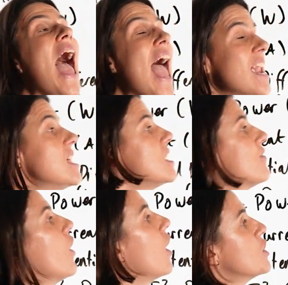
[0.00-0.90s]
Any
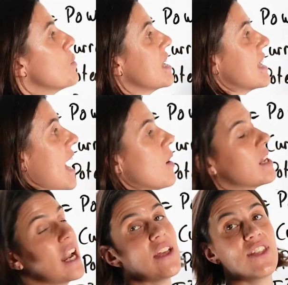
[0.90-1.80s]
device, we can
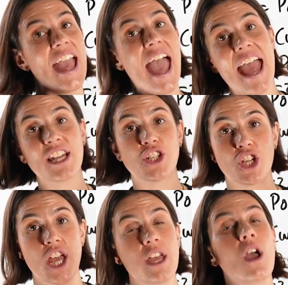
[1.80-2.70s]
calculate the
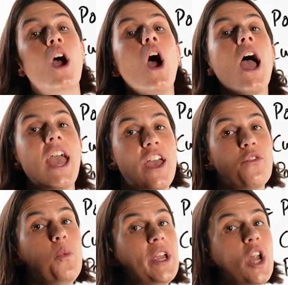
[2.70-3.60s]
energy
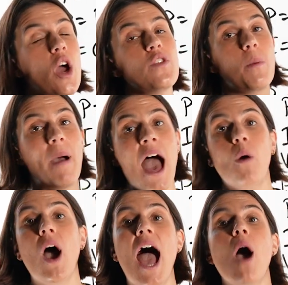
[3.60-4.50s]
if we know the
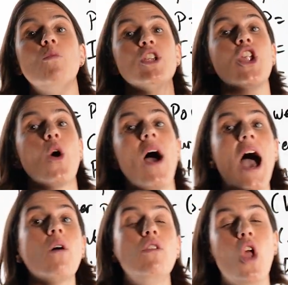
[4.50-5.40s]
power and we know
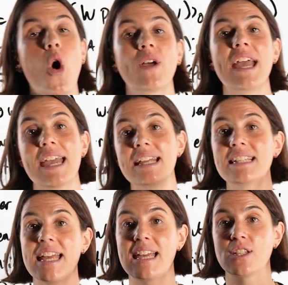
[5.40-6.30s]
how long it
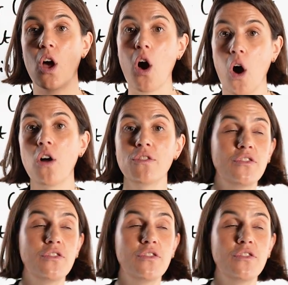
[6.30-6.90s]
is on